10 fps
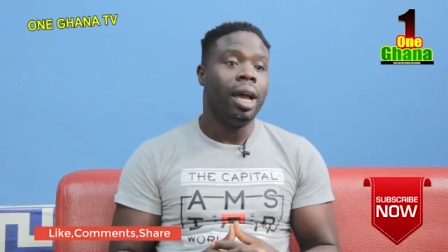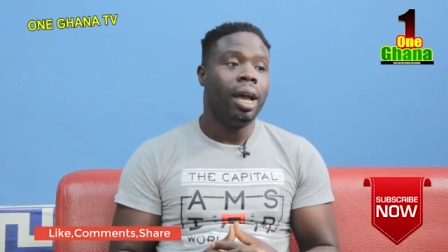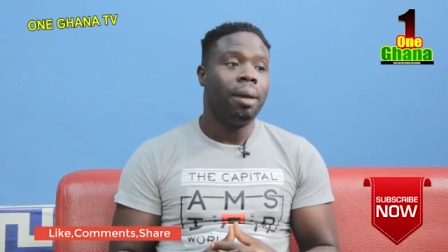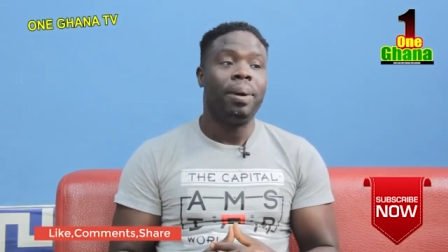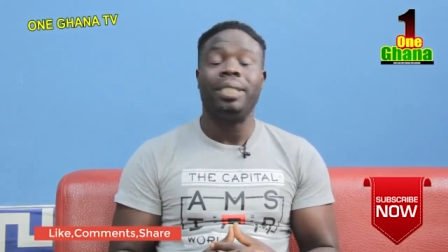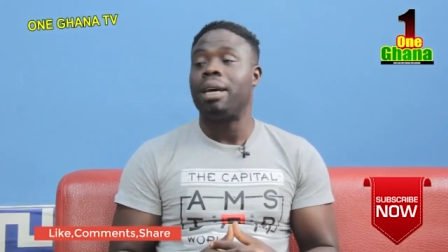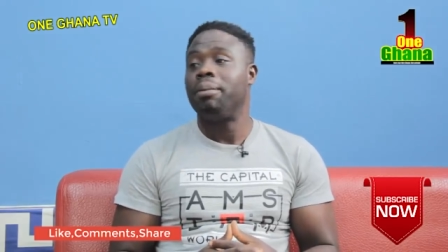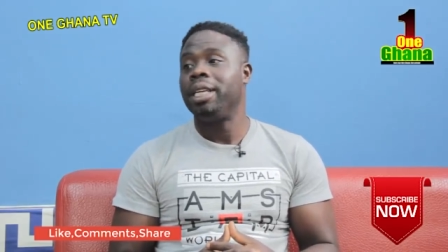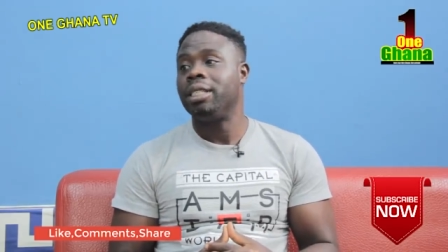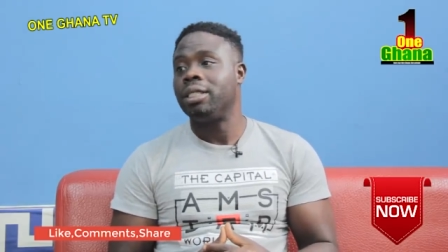Pastor
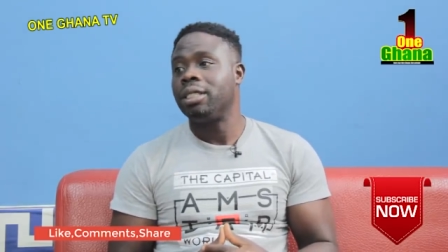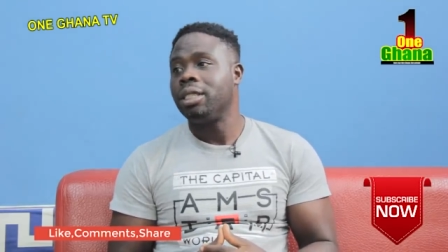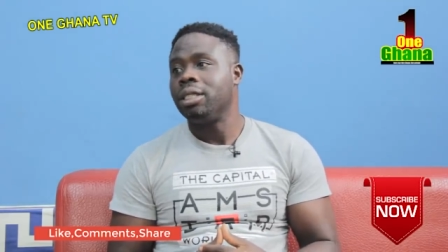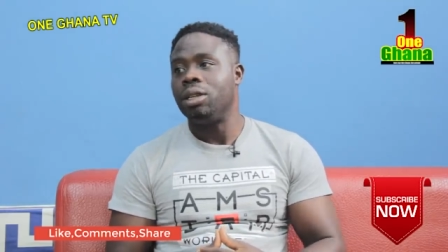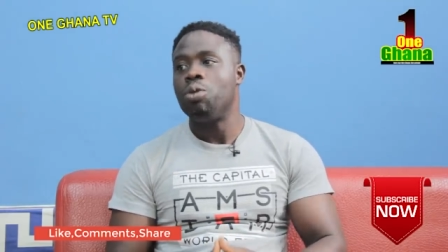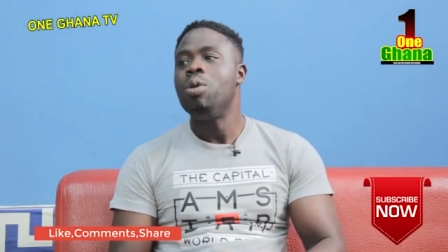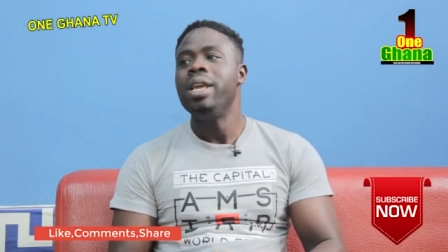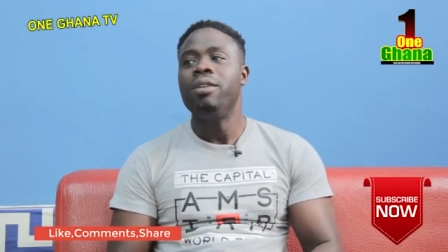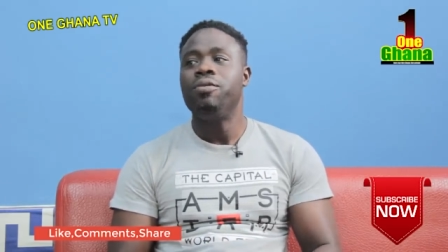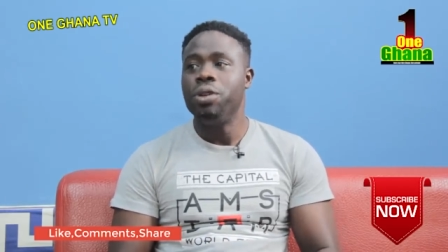Blinks. Say, who
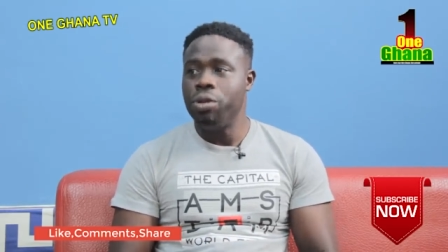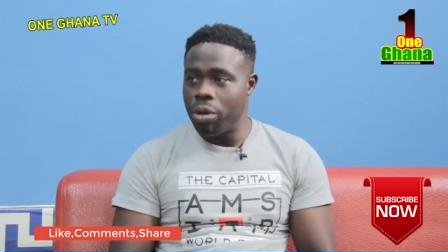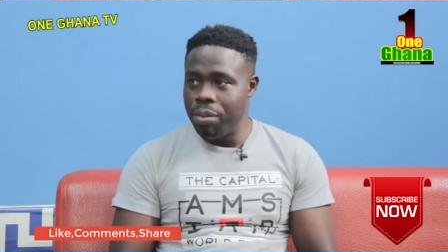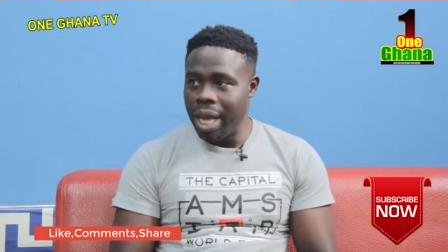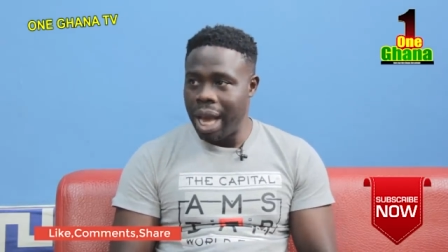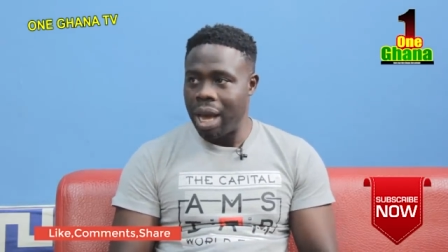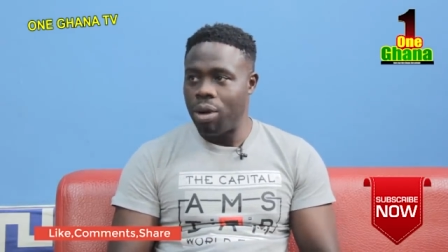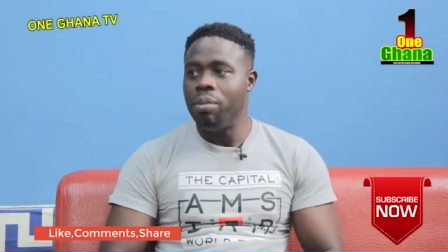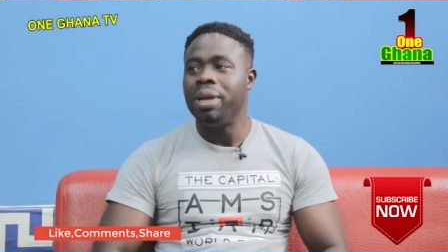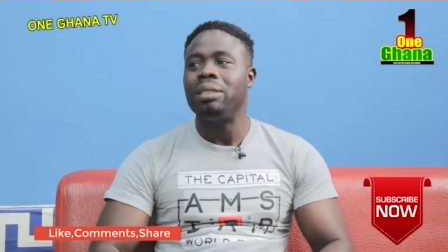ye video be a
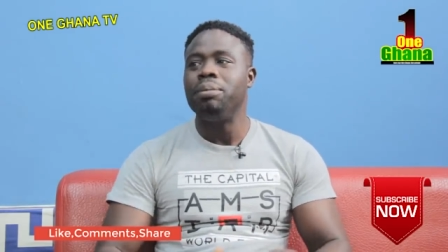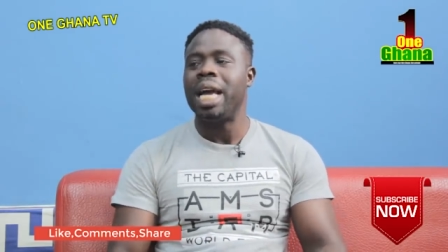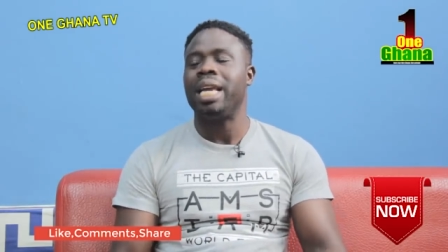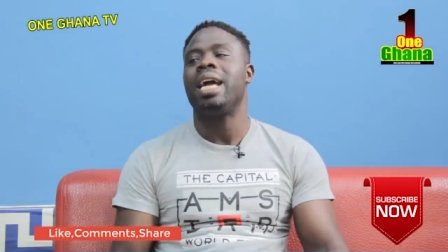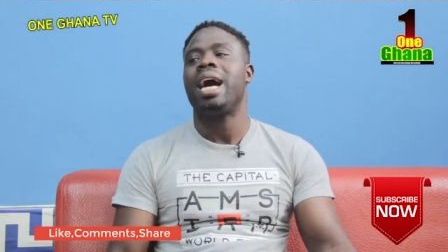bet me